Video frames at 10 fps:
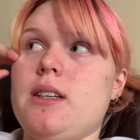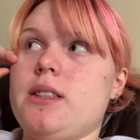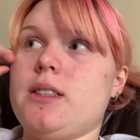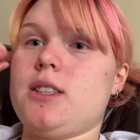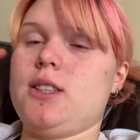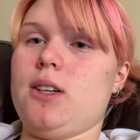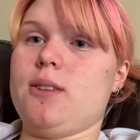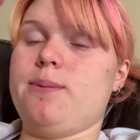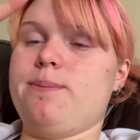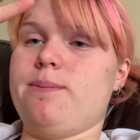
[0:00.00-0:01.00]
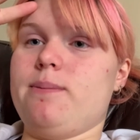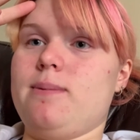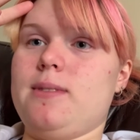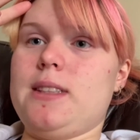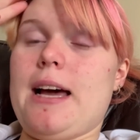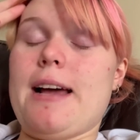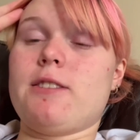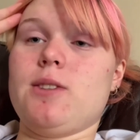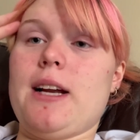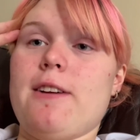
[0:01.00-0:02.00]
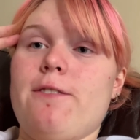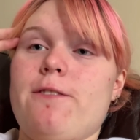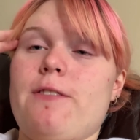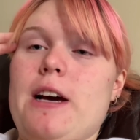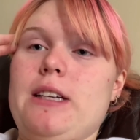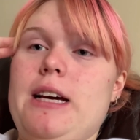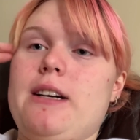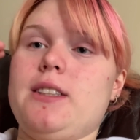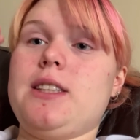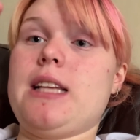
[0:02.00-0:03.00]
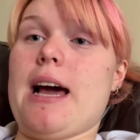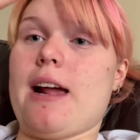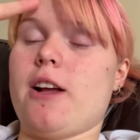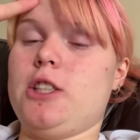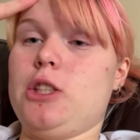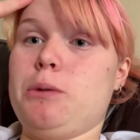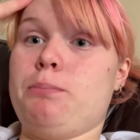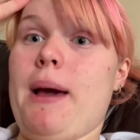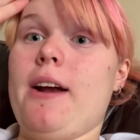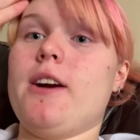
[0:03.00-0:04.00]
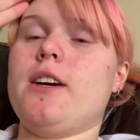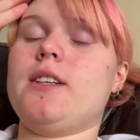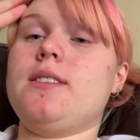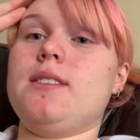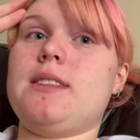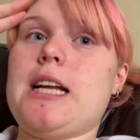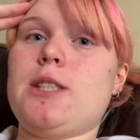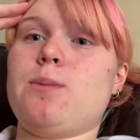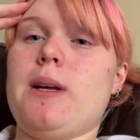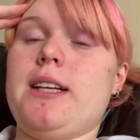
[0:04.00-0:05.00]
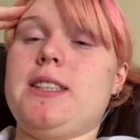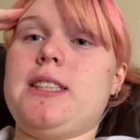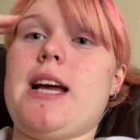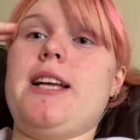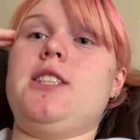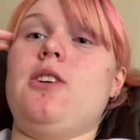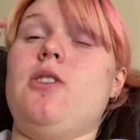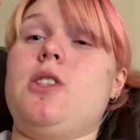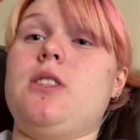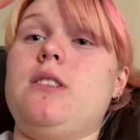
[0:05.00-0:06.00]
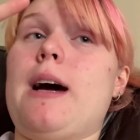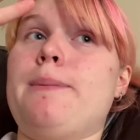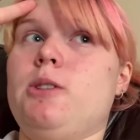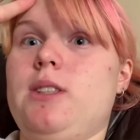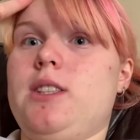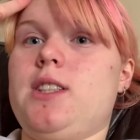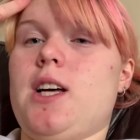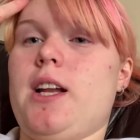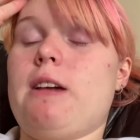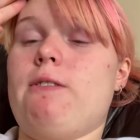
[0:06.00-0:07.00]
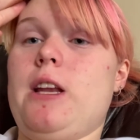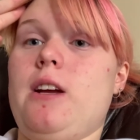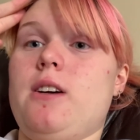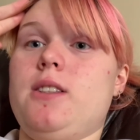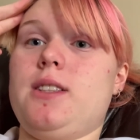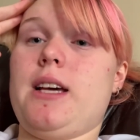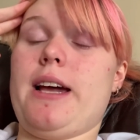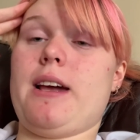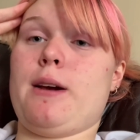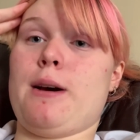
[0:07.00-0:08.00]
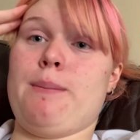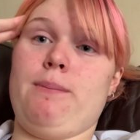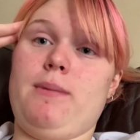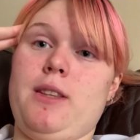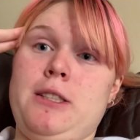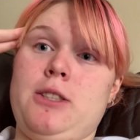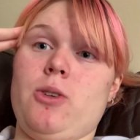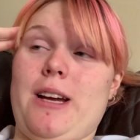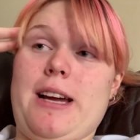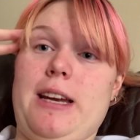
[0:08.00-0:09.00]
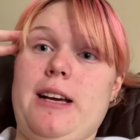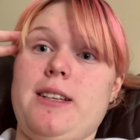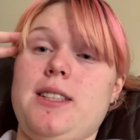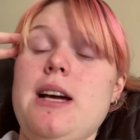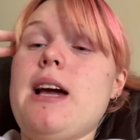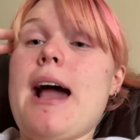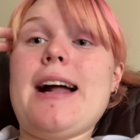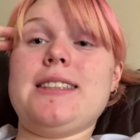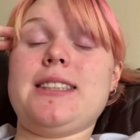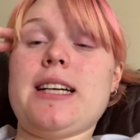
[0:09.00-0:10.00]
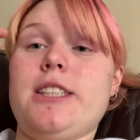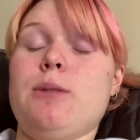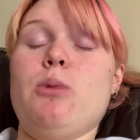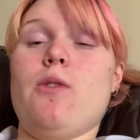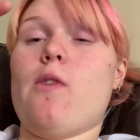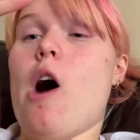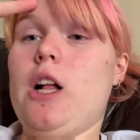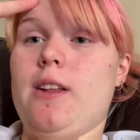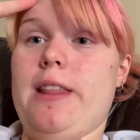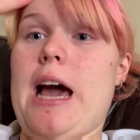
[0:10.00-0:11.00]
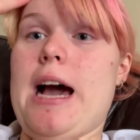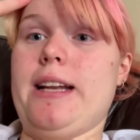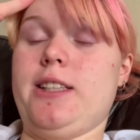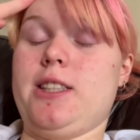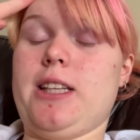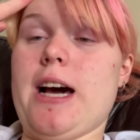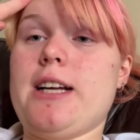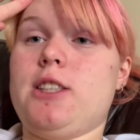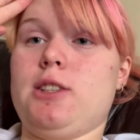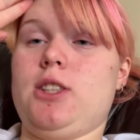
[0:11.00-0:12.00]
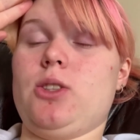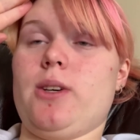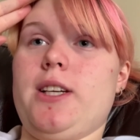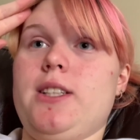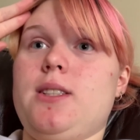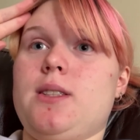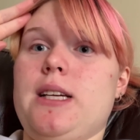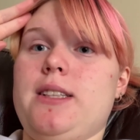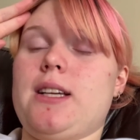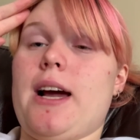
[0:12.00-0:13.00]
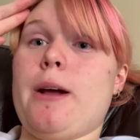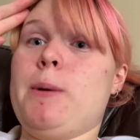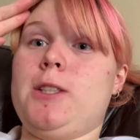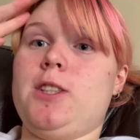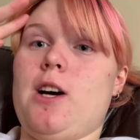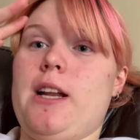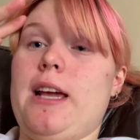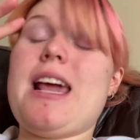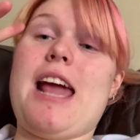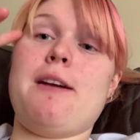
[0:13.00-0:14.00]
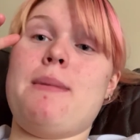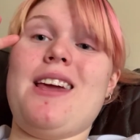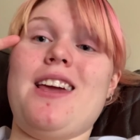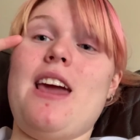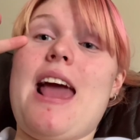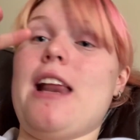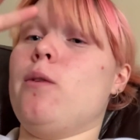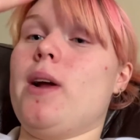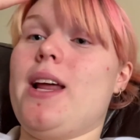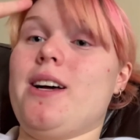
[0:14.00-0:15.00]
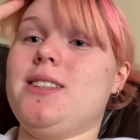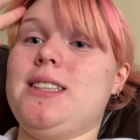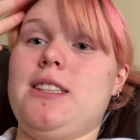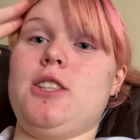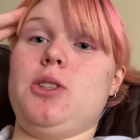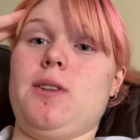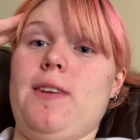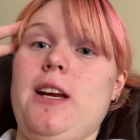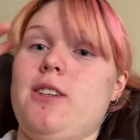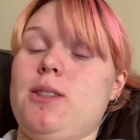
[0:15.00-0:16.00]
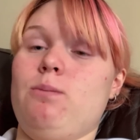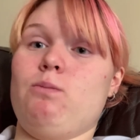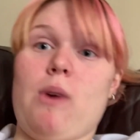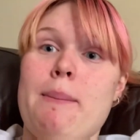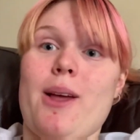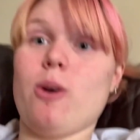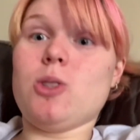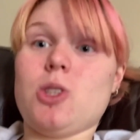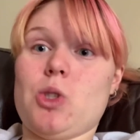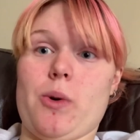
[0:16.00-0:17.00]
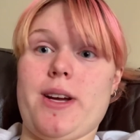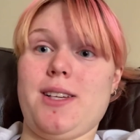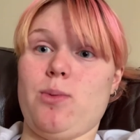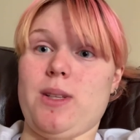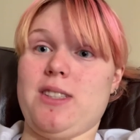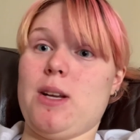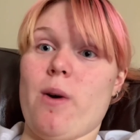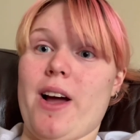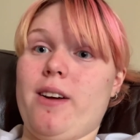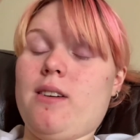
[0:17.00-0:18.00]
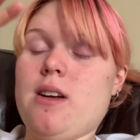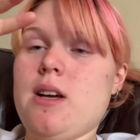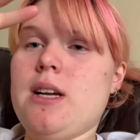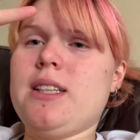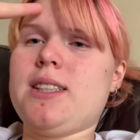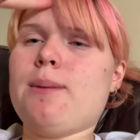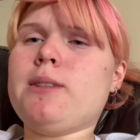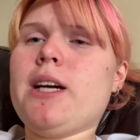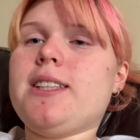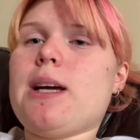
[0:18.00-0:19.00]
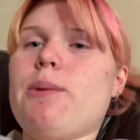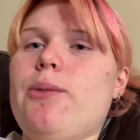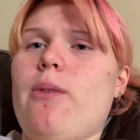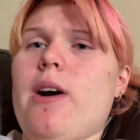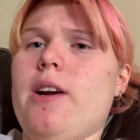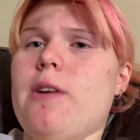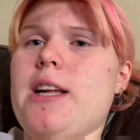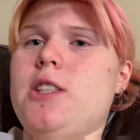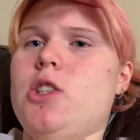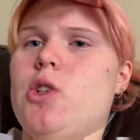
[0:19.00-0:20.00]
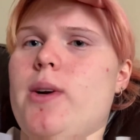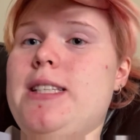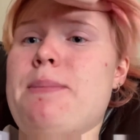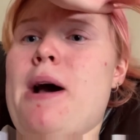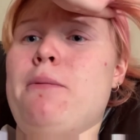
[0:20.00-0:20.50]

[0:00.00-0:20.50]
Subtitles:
So after when I found out that I could do better, that's when I decided to stop doing Sonic videos, like the story ideas, and decided to move all of that into the gacha stories, since I could put Sonic, Amy, anyone else into the videos and write my own stories once in a while. Sometimes I would want to write stories about